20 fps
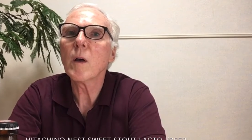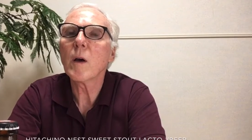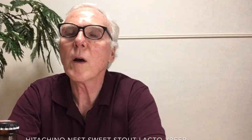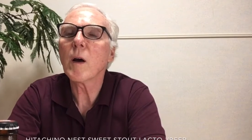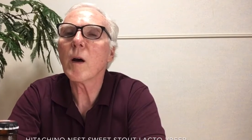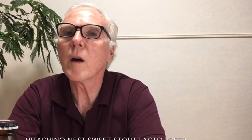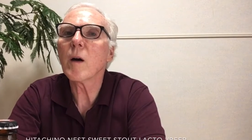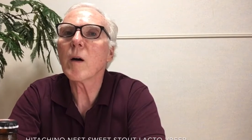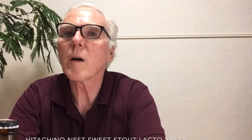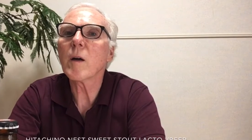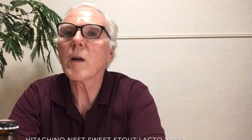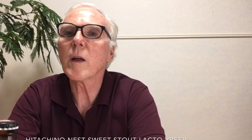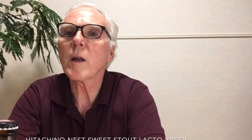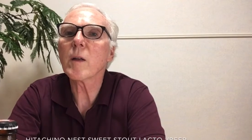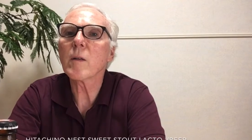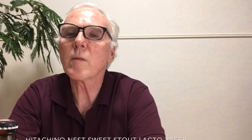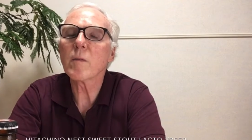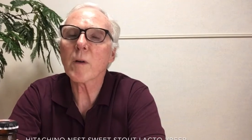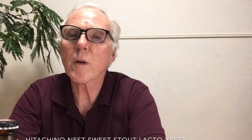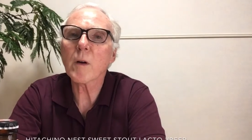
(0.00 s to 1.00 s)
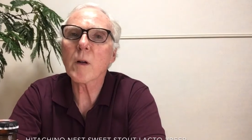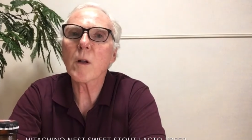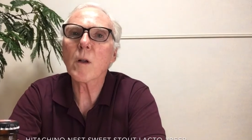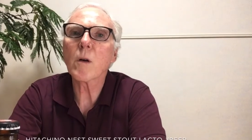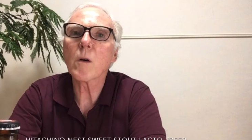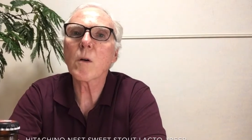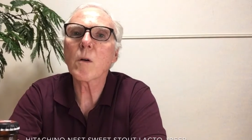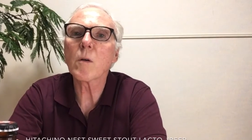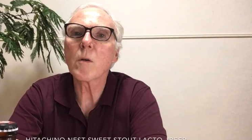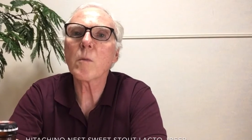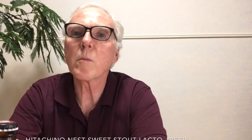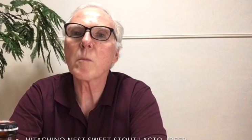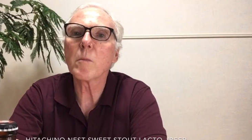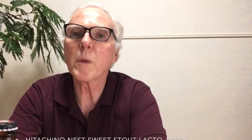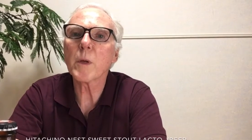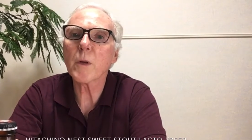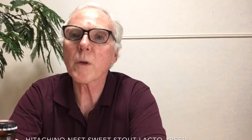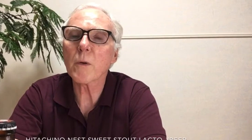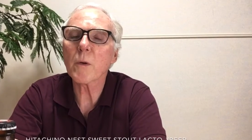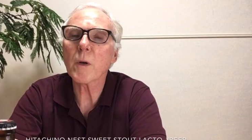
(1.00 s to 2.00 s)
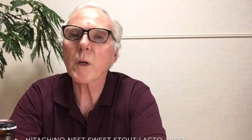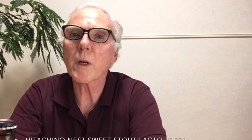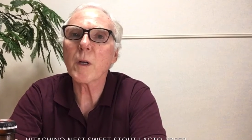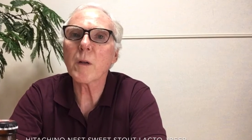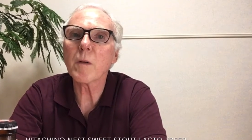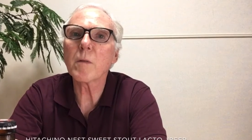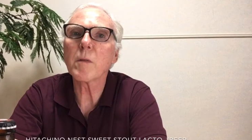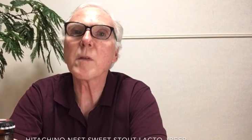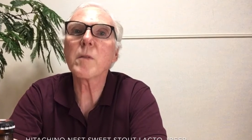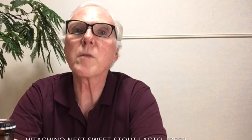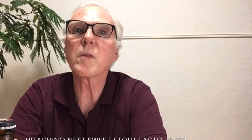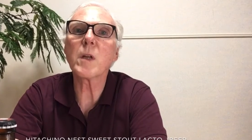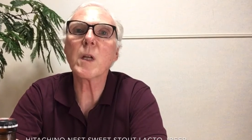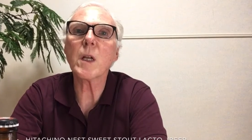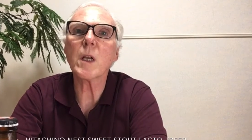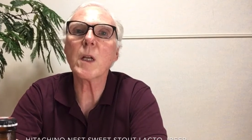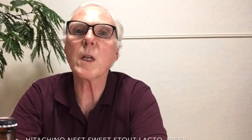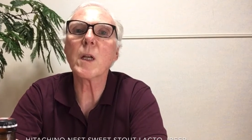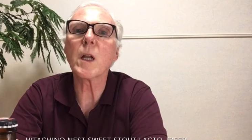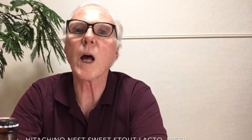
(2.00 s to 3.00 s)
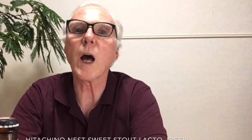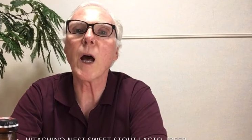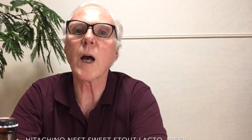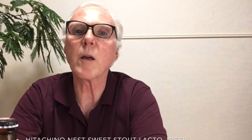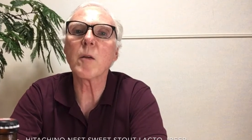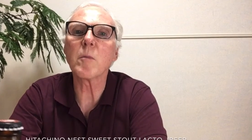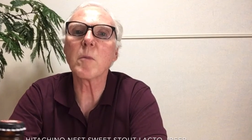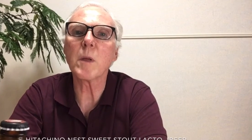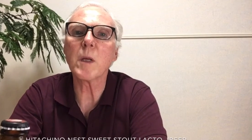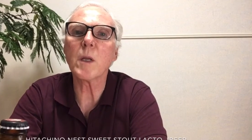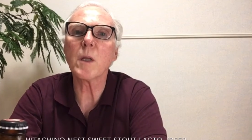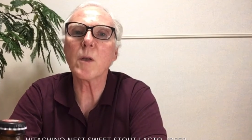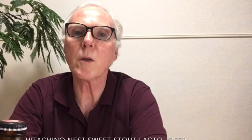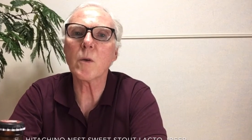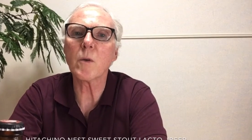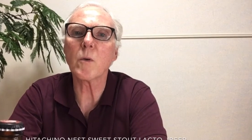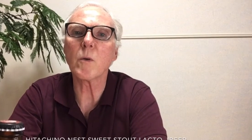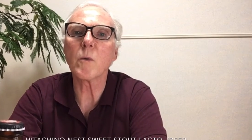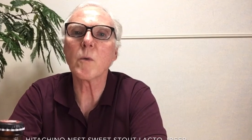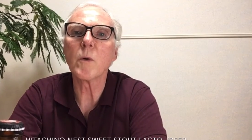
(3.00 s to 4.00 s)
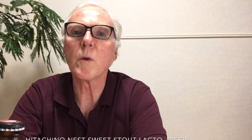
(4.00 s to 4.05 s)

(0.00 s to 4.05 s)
and very low bittering, 15 IBU.